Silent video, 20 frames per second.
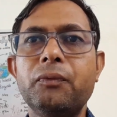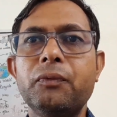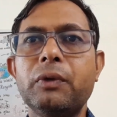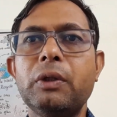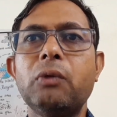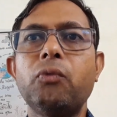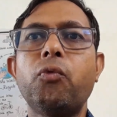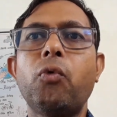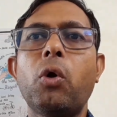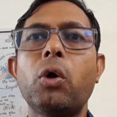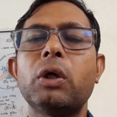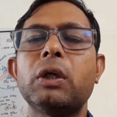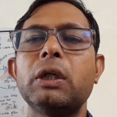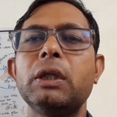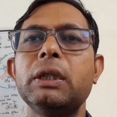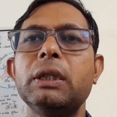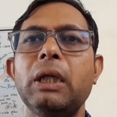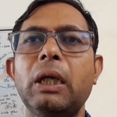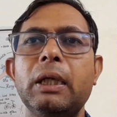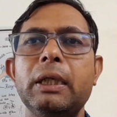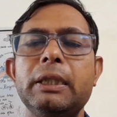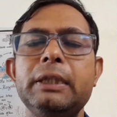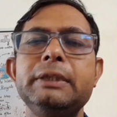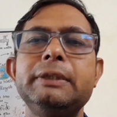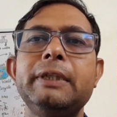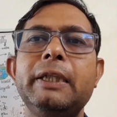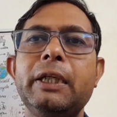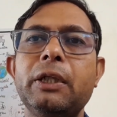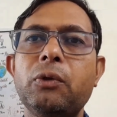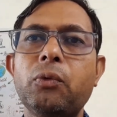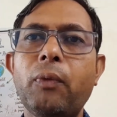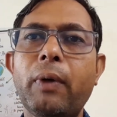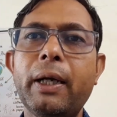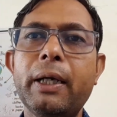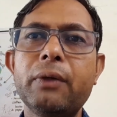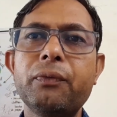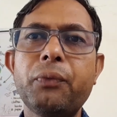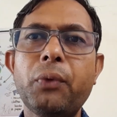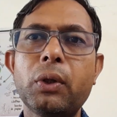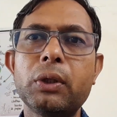The water is
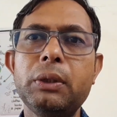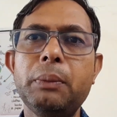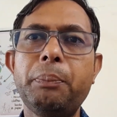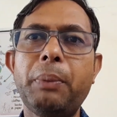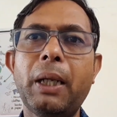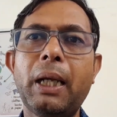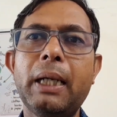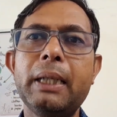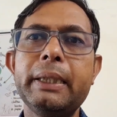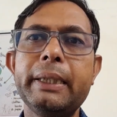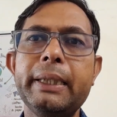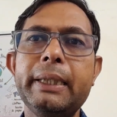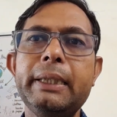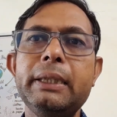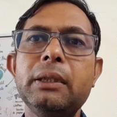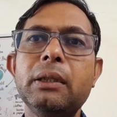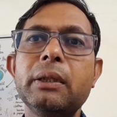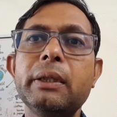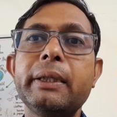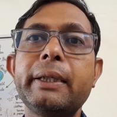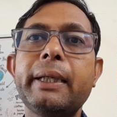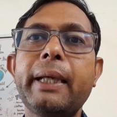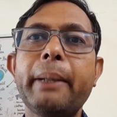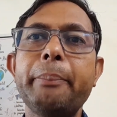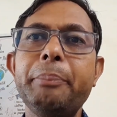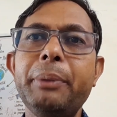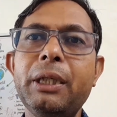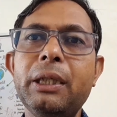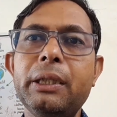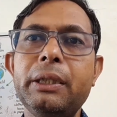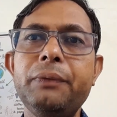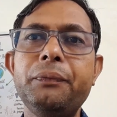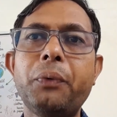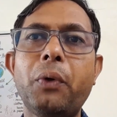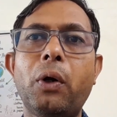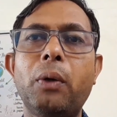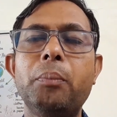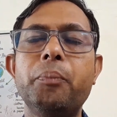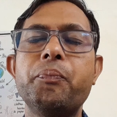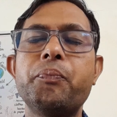required for the plant in a capillary
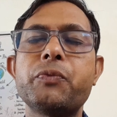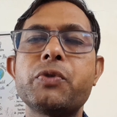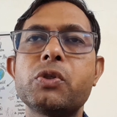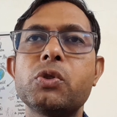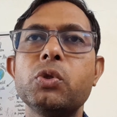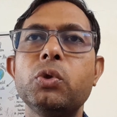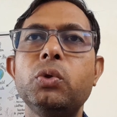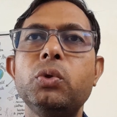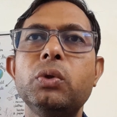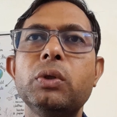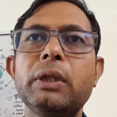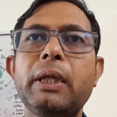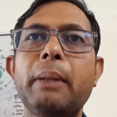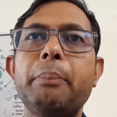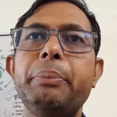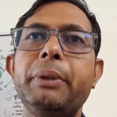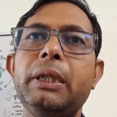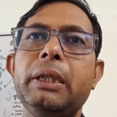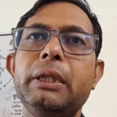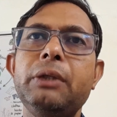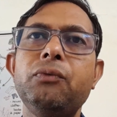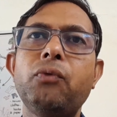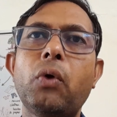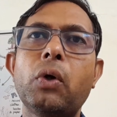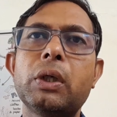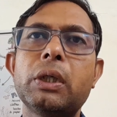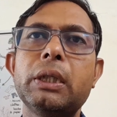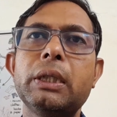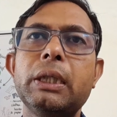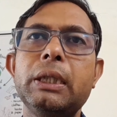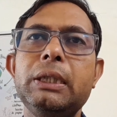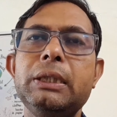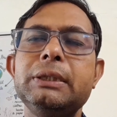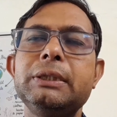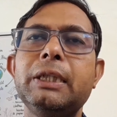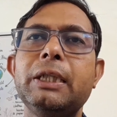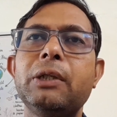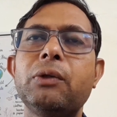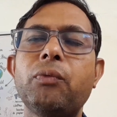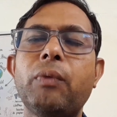form. So capillary water
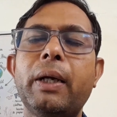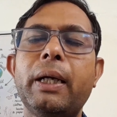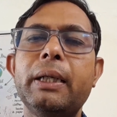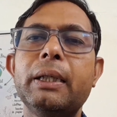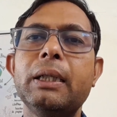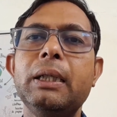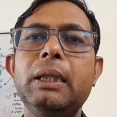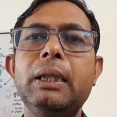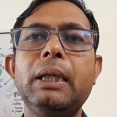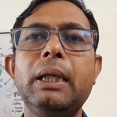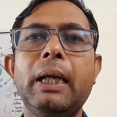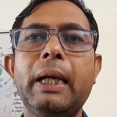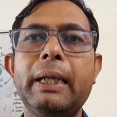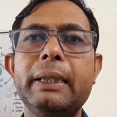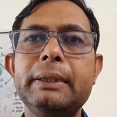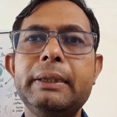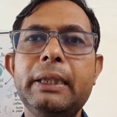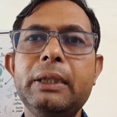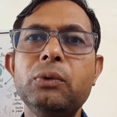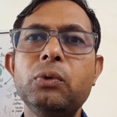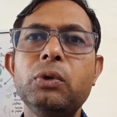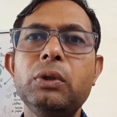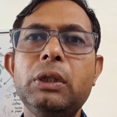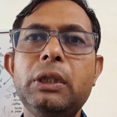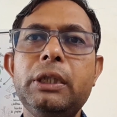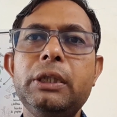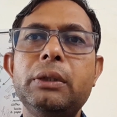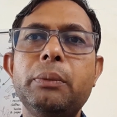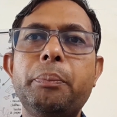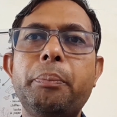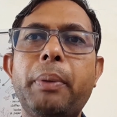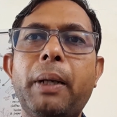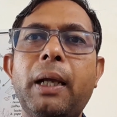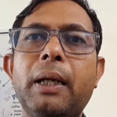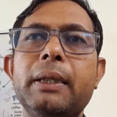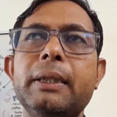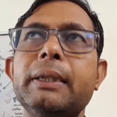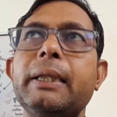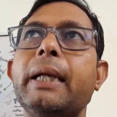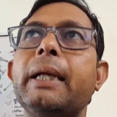is required, and then only the
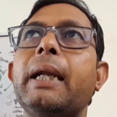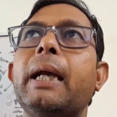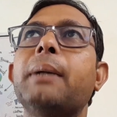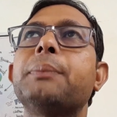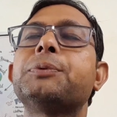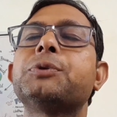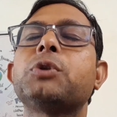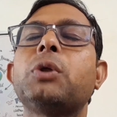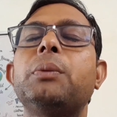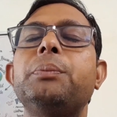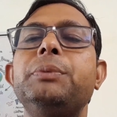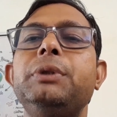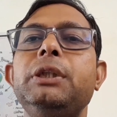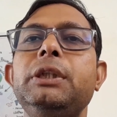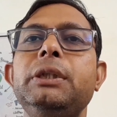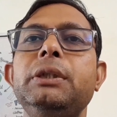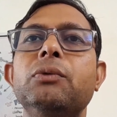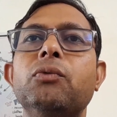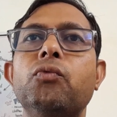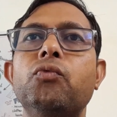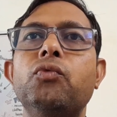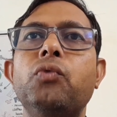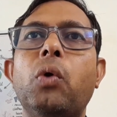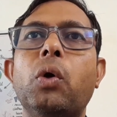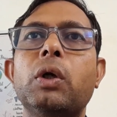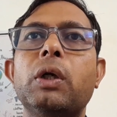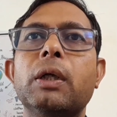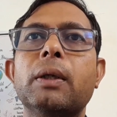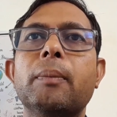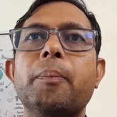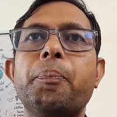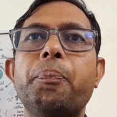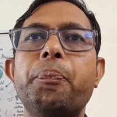plant can absorb the water.